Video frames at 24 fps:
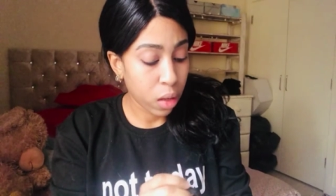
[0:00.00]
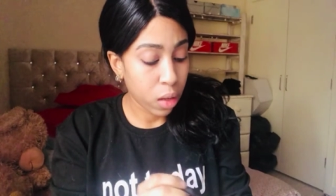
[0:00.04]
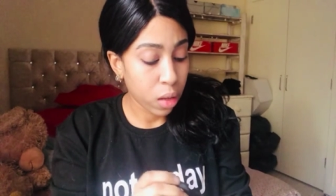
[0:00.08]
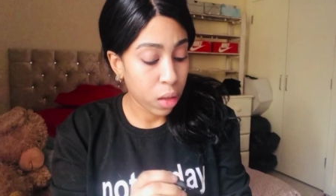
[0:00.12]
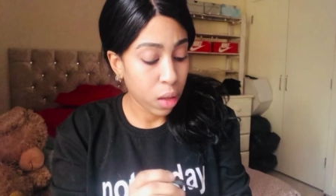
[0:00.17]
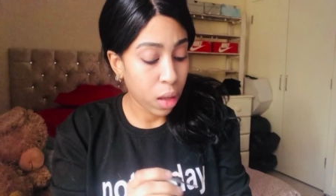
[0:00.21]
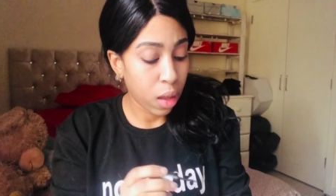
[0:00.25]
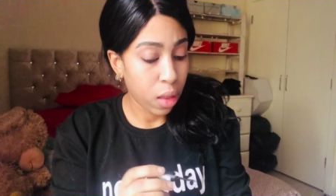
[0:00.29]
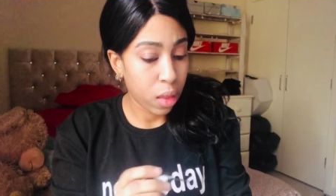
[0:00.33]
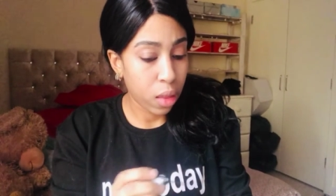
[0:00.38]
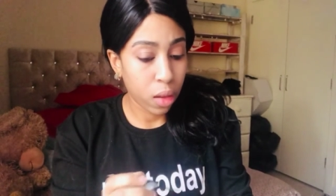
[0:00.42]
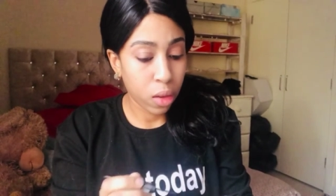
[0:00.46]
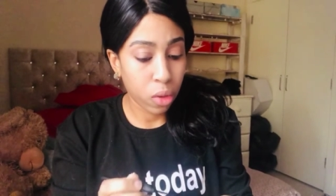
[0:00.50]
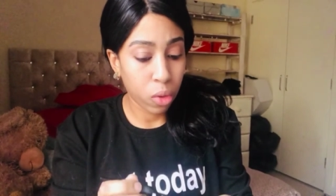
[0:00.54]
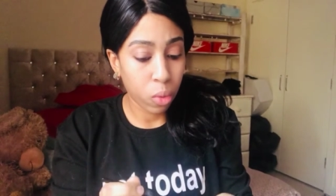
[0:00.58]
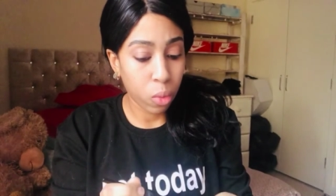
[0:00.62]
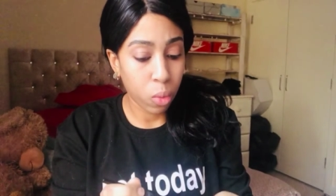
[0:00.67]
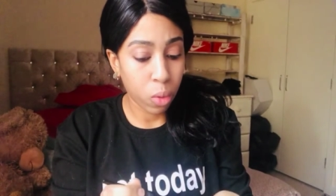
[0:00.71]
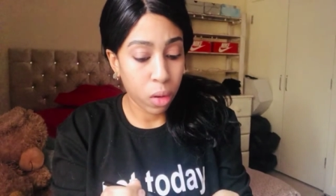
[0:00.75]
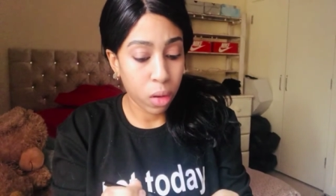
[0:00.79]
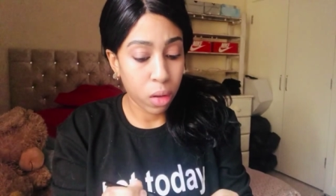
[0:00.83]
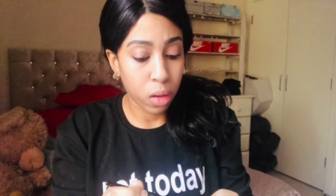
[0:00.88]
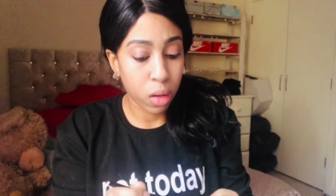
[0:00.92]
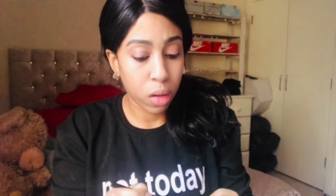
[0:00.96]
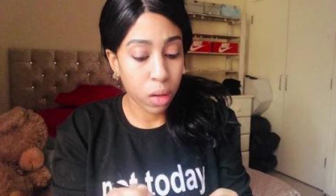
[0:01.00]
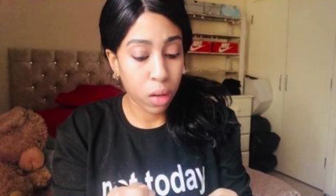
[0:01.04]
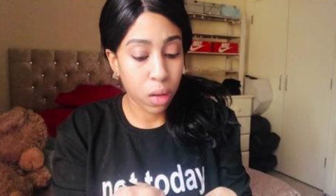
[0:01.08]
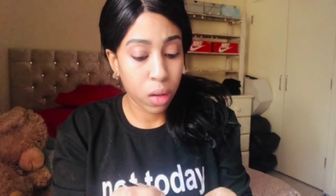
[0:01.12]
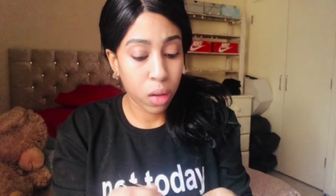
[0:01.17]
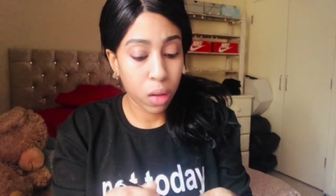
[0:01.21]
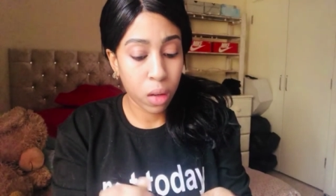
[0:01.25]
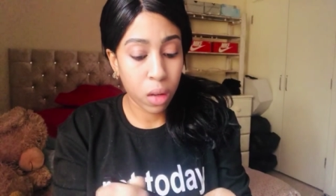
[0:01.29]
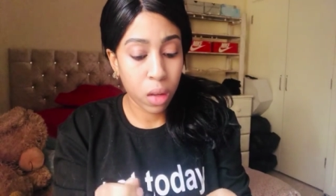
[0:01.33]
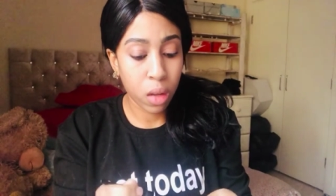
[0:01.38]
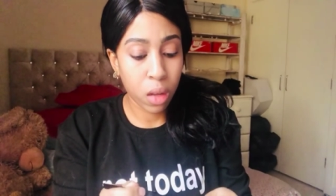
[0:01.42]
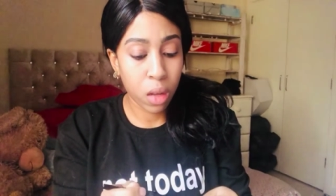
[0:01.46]
yeah this one
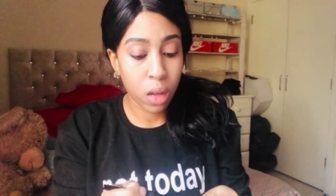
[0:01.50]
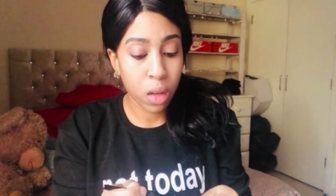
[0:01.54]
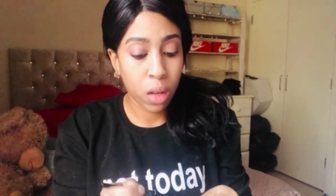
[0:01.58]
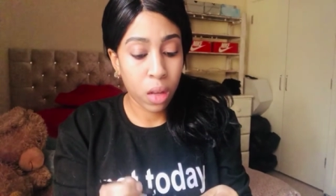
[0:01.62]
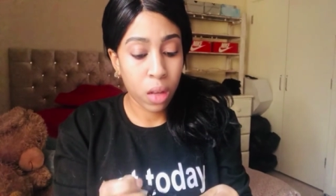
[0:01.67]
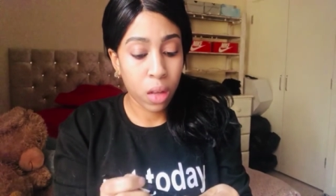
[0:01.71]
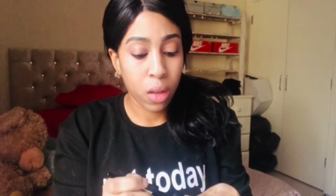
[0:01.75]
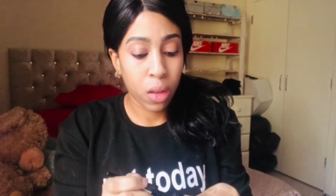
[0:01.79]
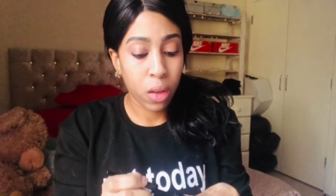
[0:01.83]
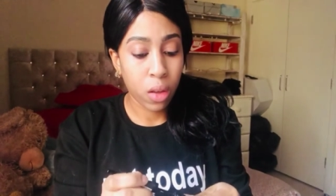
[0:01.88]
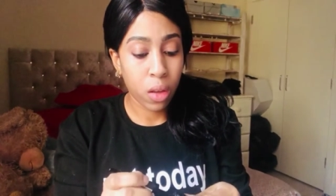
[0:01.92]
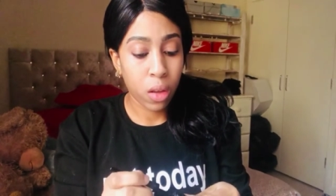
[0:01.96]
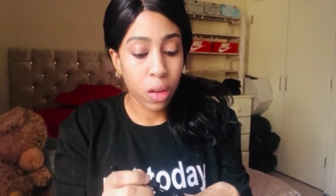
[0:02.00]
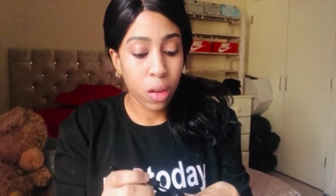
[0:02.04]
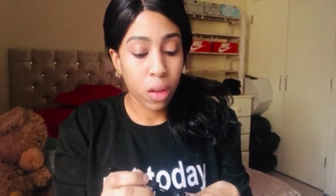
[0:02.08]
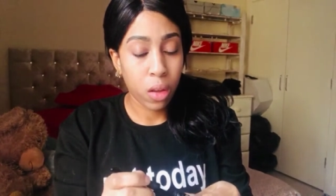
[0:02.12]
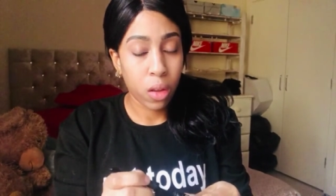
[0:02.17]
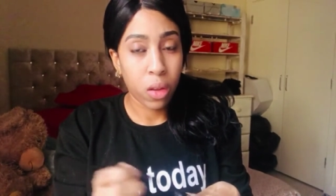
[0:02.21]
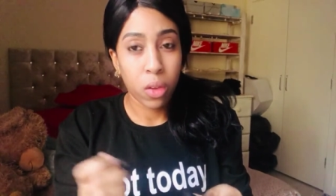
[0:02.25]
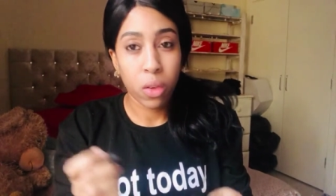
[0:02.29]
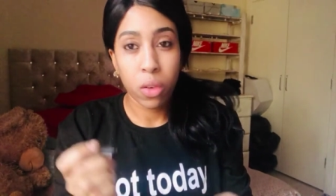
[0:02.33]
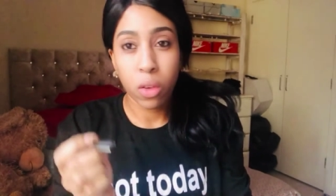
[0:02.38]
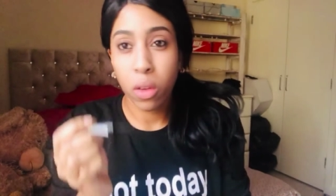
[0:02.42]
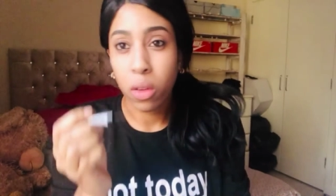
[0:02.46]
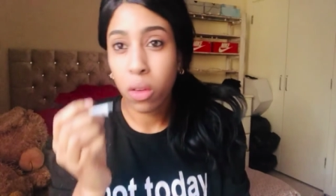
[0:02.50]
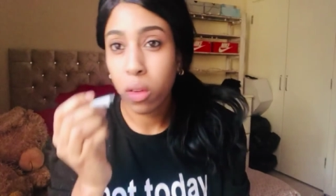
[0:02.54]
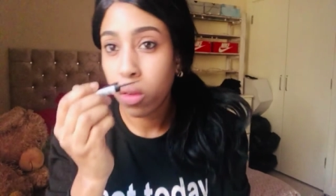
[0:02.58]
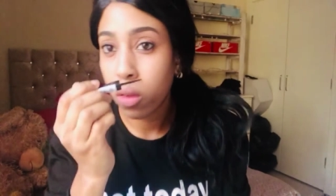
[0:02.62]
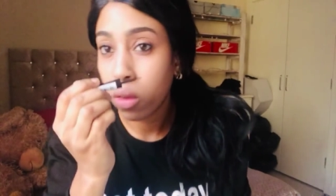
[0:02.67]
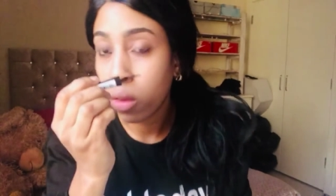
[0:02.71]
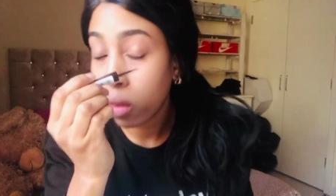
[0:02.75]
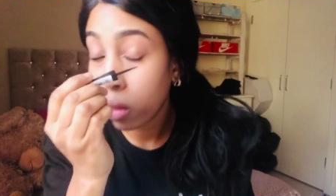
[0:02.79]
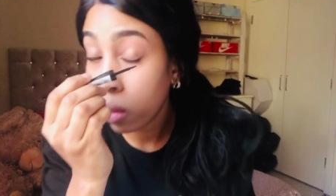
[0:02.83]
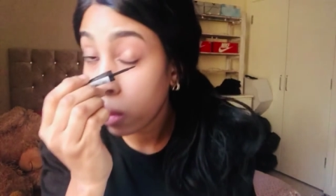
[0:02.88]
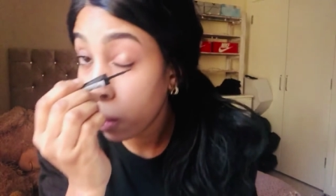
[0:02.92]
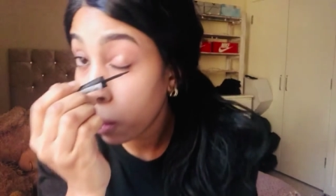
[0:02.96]

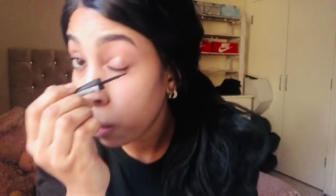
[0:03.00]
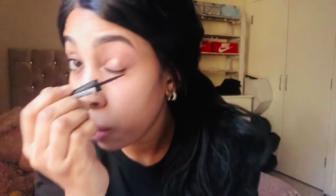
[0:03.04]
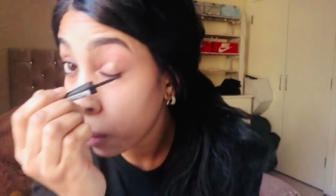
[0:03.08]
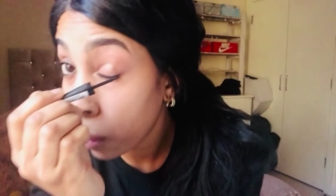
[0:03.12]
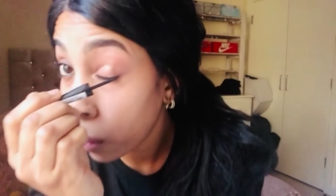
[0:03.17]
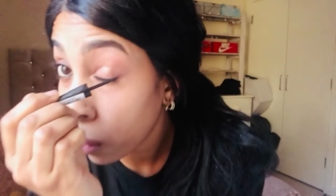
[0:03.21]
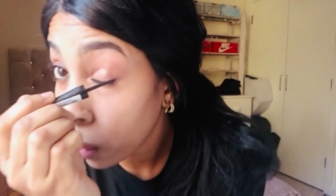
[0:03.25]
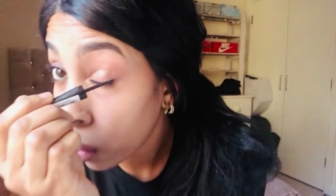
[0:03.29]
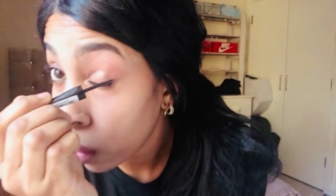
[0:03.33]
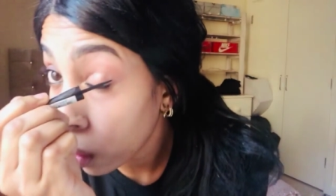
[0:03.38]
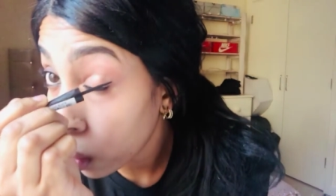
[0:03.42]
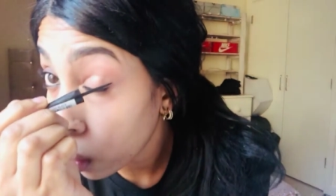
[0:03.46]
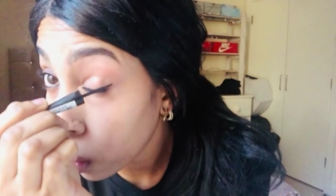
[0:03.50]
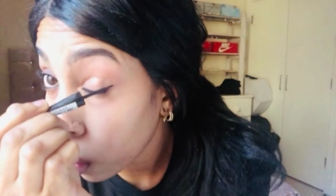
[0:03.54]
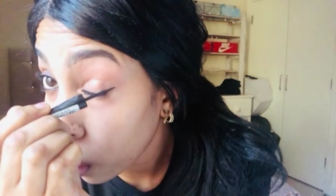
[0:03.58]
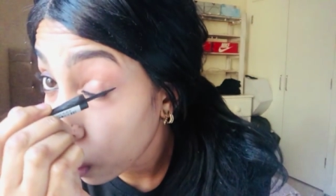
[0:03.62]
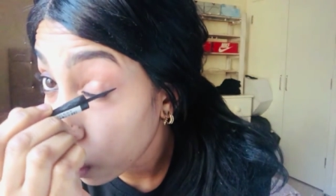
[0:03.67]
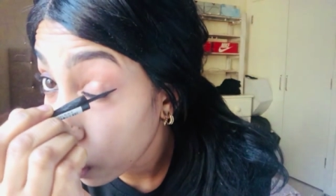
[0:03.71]
just gonna go